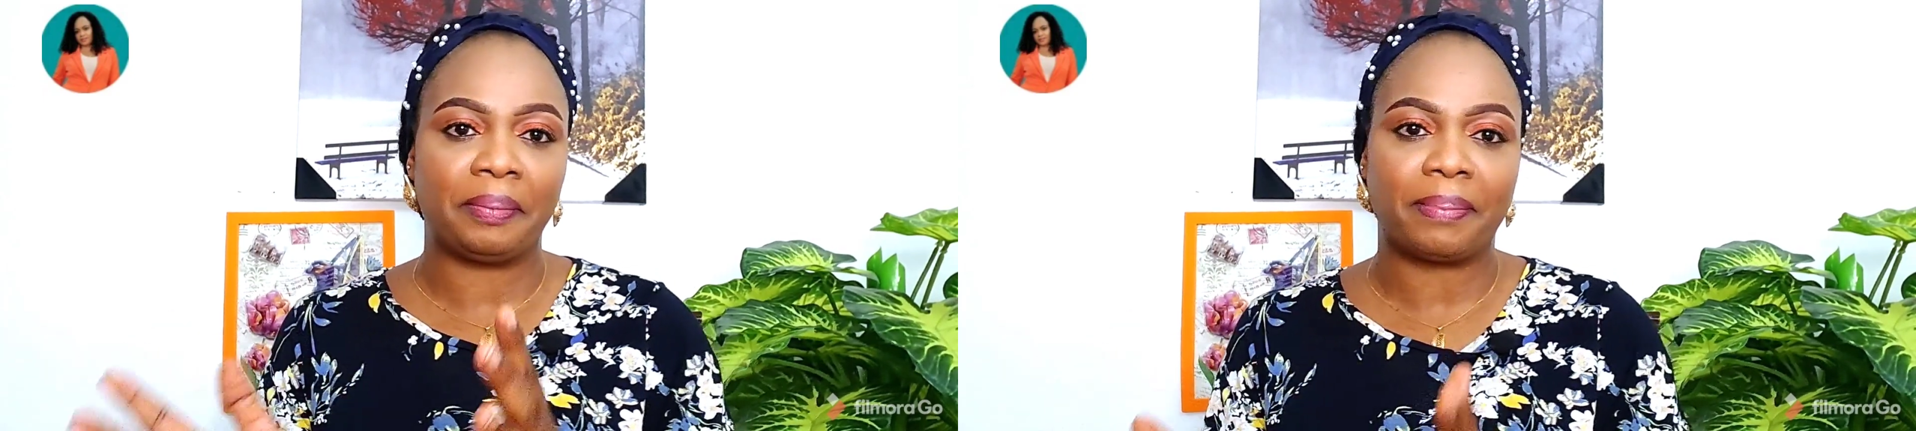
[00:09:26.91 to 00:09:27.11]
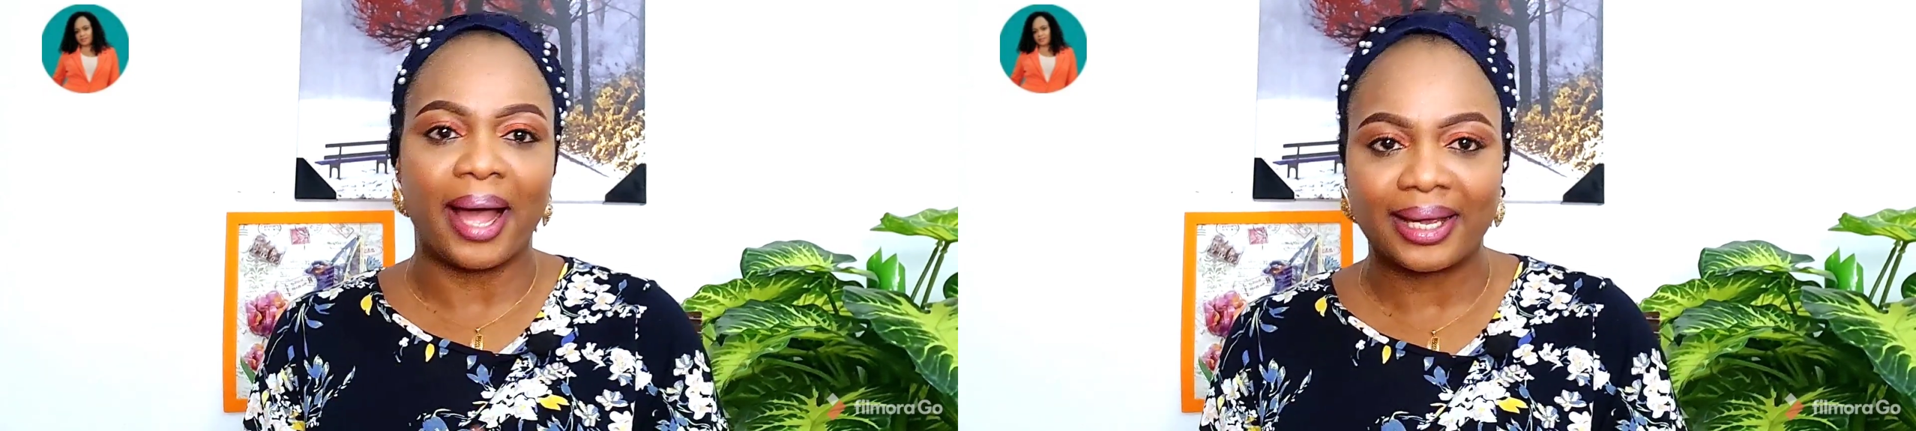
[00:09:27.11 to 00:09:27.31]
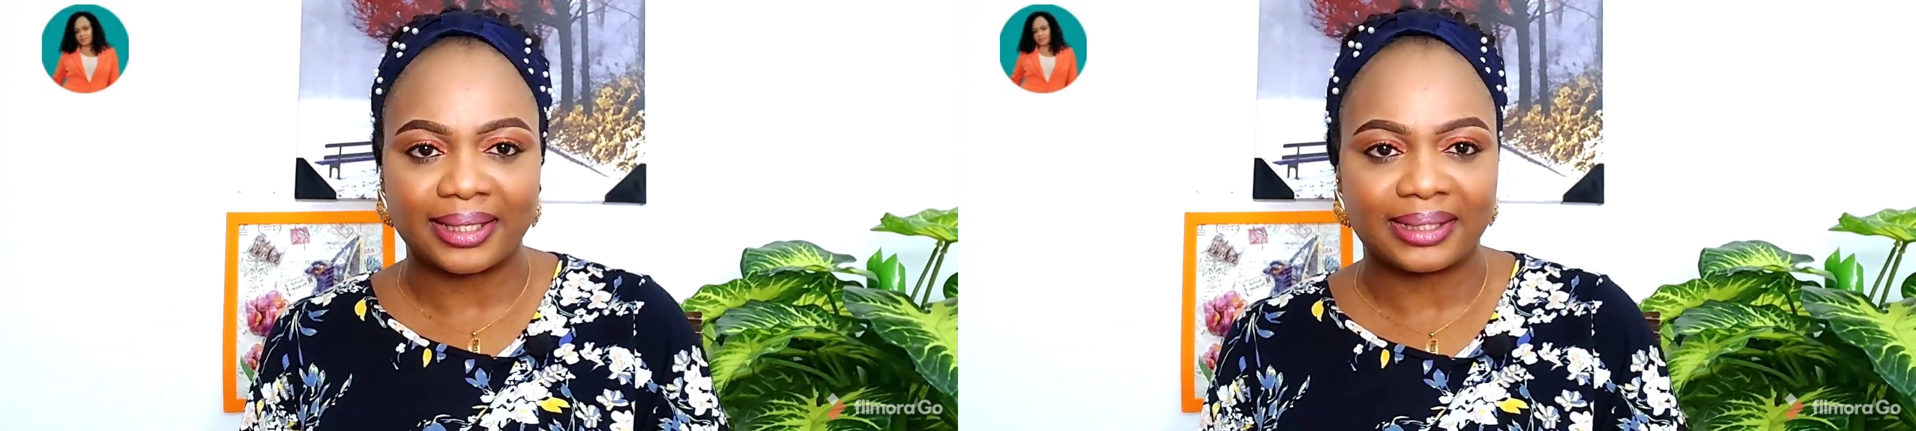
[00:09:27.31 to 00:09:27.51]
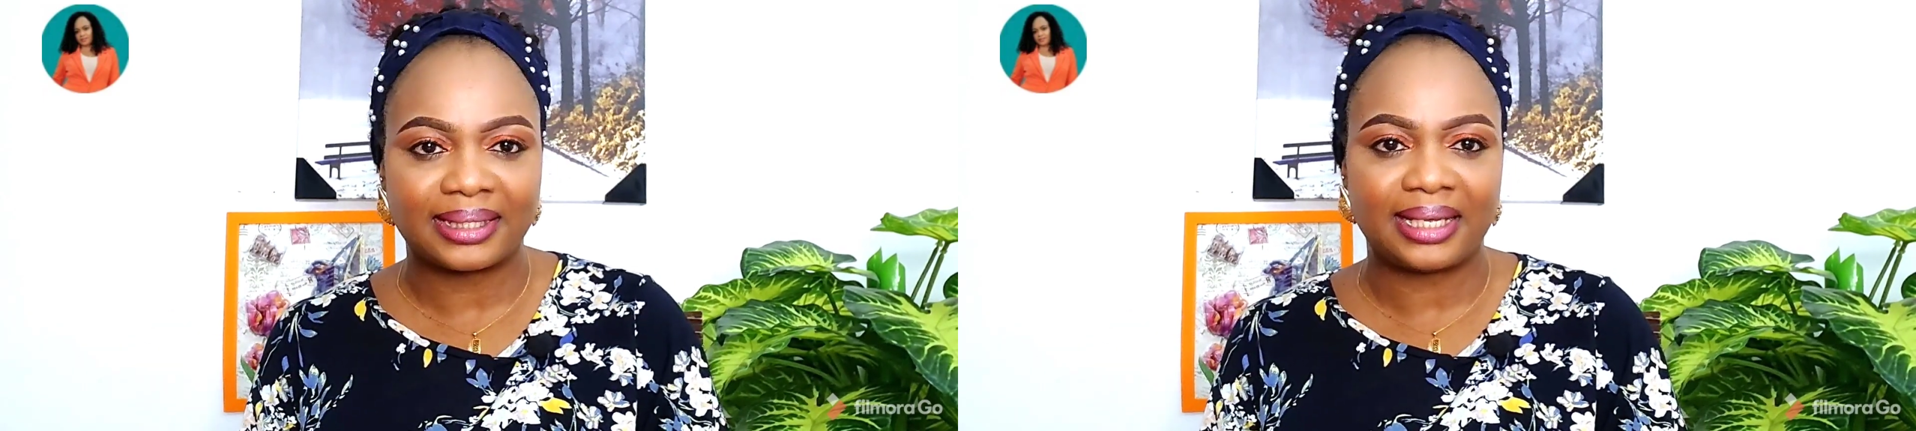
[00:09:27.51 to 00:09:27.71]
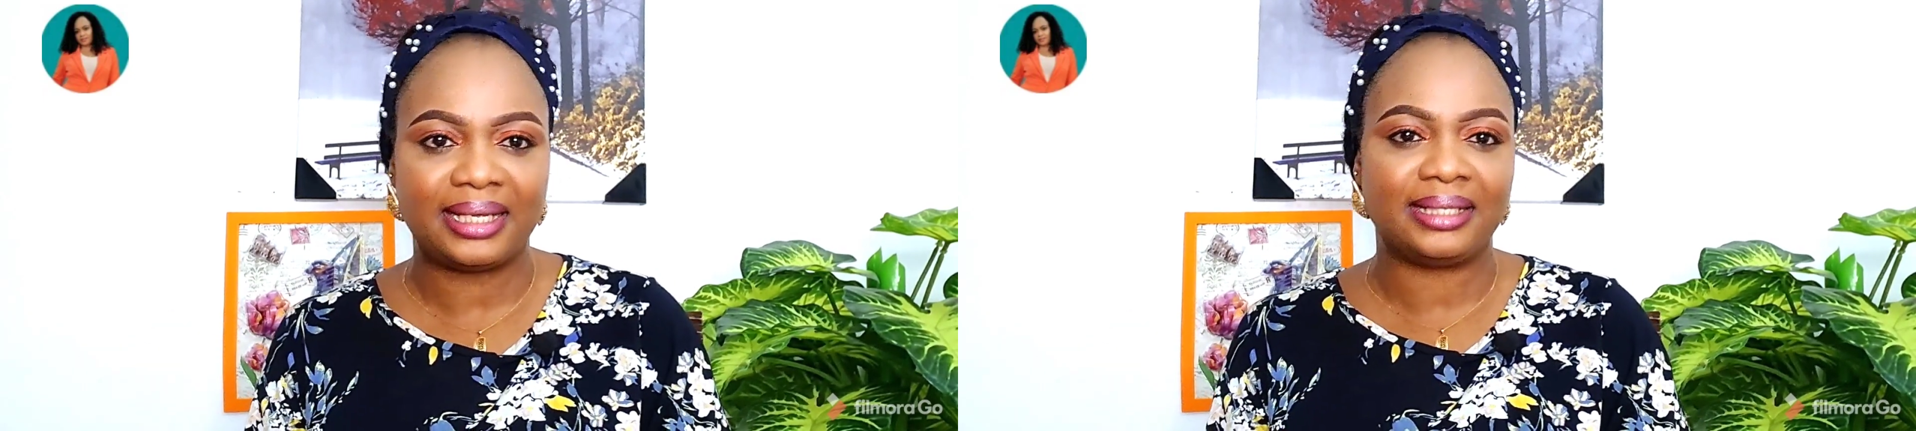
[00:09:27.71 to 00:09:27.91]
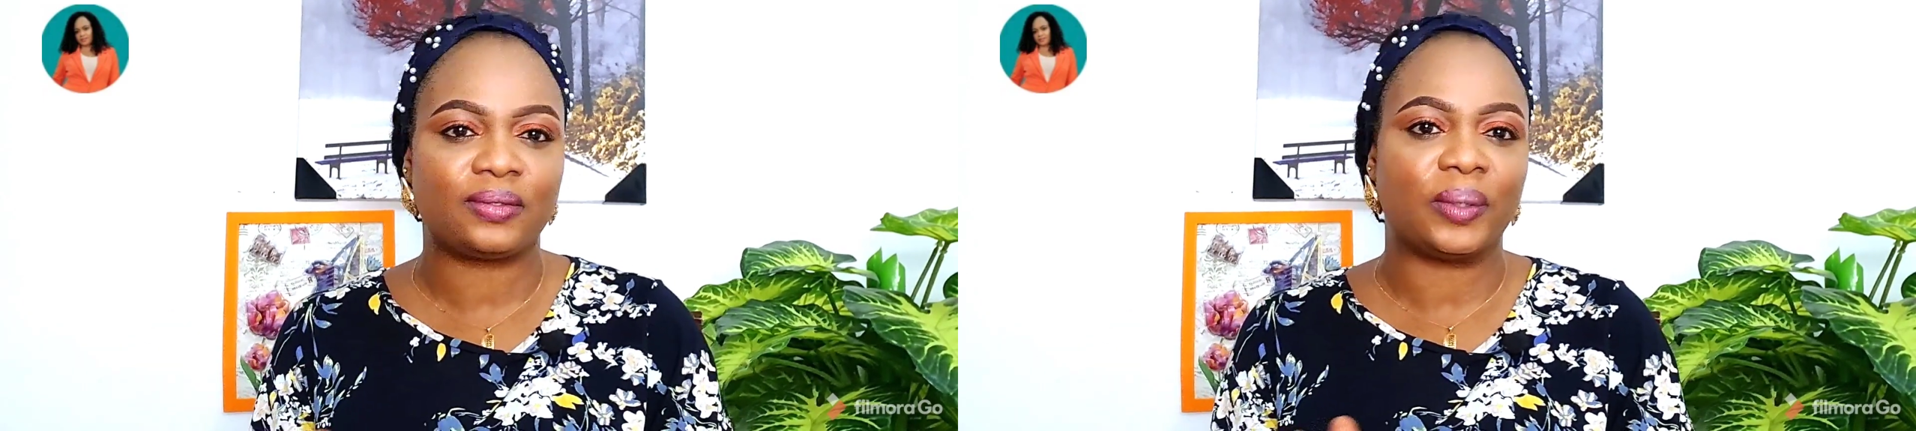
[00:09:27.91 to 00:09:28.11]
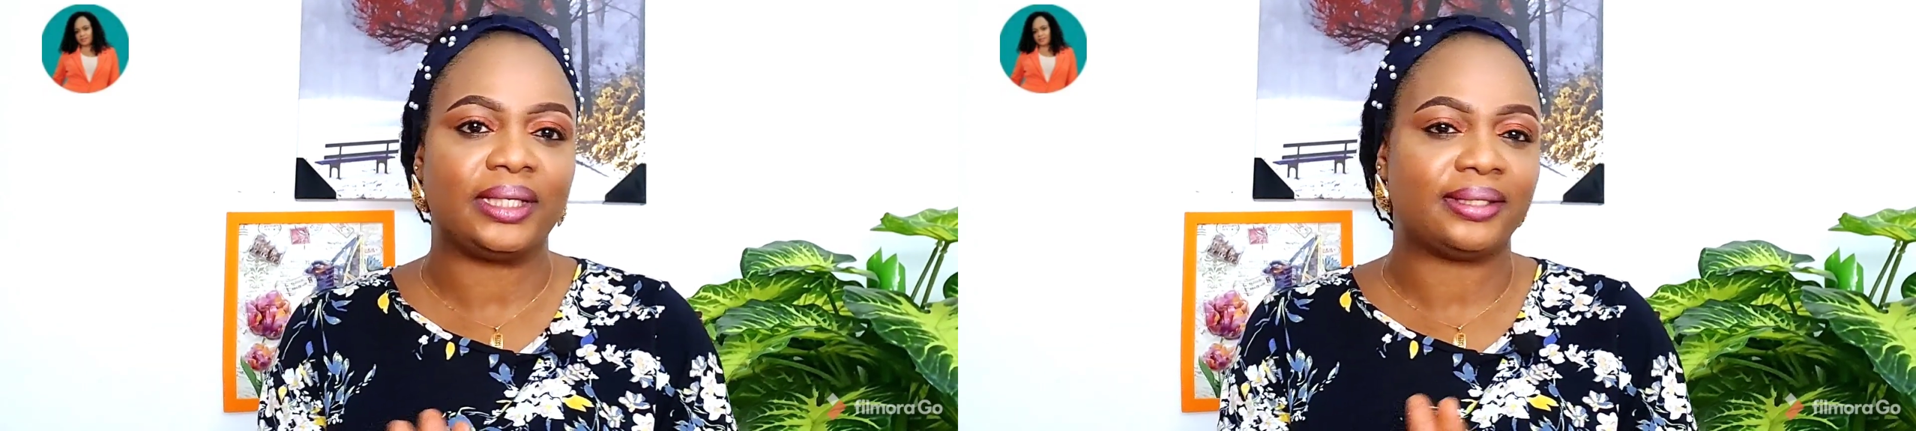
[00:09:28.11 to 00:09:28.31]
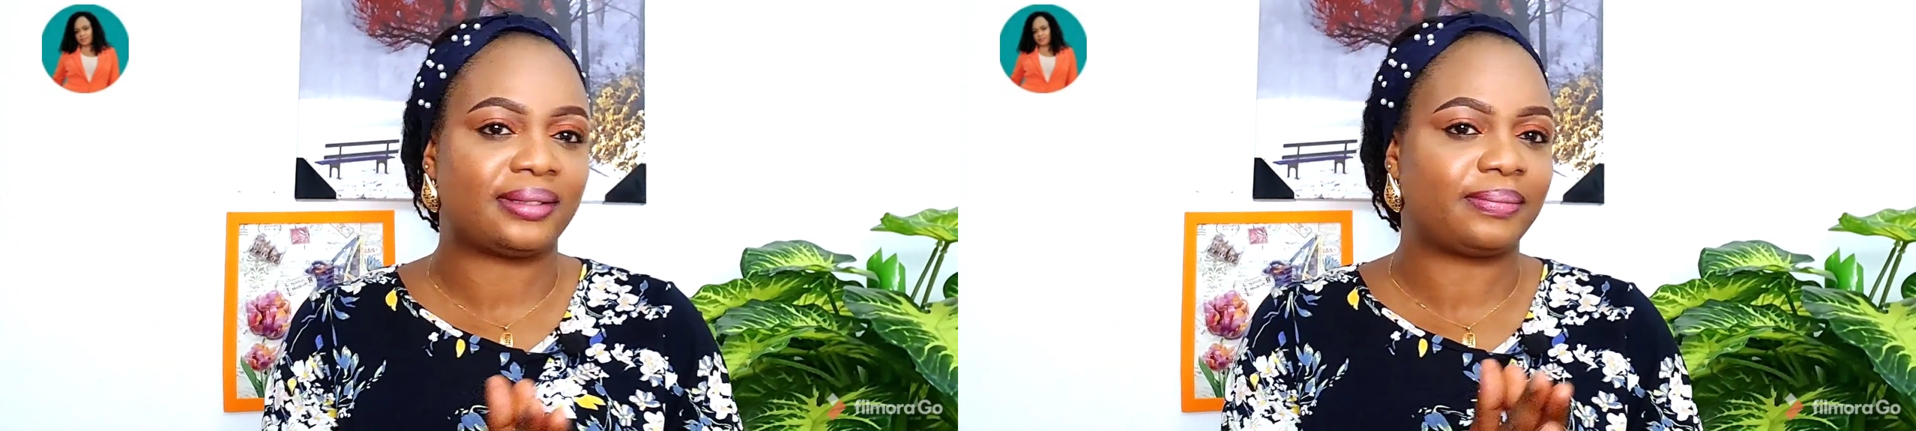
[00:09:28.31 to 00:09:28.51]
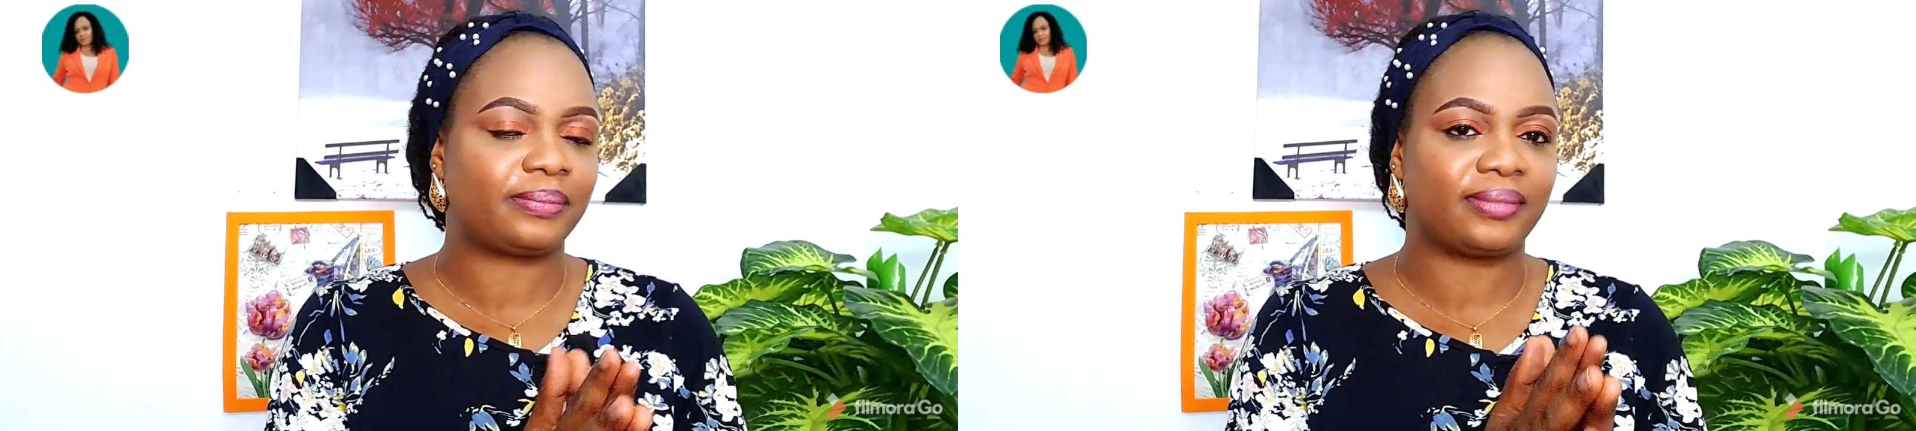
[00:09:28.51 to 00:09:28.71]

him pack his things, when he's